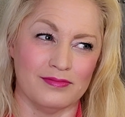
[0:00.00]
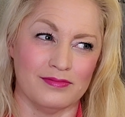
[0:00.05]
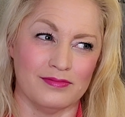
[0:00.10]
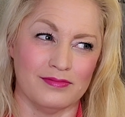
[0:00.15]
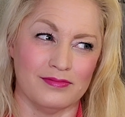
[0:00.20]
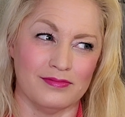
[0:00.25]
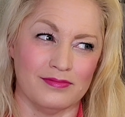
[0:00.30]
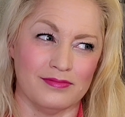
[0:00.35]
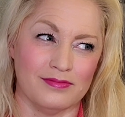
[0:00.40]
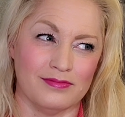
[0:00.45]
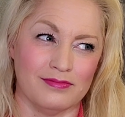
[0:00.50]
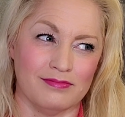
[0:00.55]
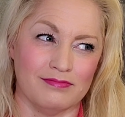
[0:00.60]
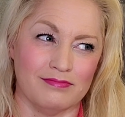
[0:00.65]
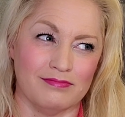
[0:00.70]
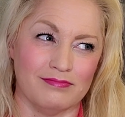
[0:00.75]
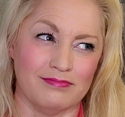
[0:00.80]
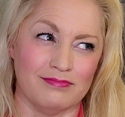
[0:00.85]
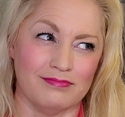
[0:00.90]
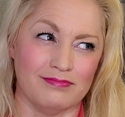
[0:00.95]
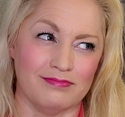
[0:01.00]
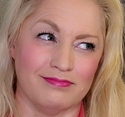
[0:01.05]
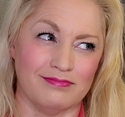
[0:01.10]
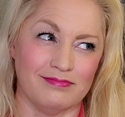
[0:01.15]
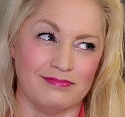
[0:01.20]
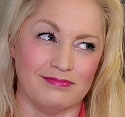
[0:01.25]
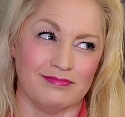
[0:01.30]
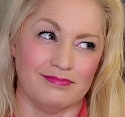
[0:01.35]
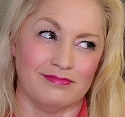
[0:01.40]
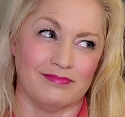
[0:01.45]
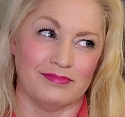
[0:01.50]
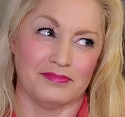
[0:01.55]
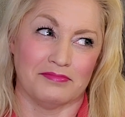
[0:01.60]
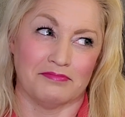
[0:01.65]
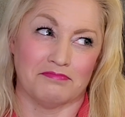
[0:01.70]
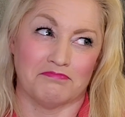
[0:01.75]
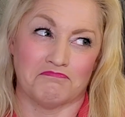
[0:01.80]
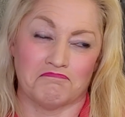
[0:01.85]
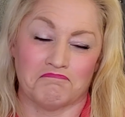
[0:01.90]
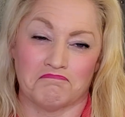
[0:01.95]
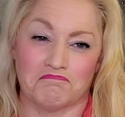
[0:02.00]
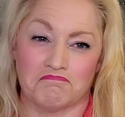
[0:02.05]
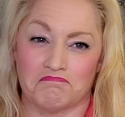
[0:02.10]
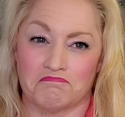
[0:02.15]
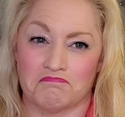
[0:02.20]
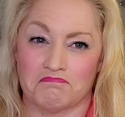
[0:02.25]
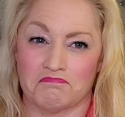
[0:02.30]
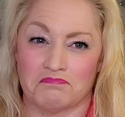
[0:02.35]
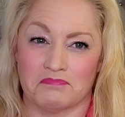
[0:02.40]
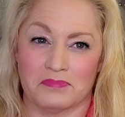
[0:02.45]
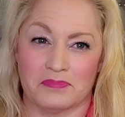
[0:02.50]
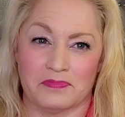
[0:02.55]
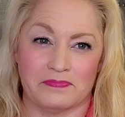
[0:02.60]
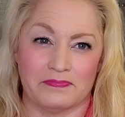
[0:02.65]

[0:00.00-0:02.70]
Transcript: Nothing is said.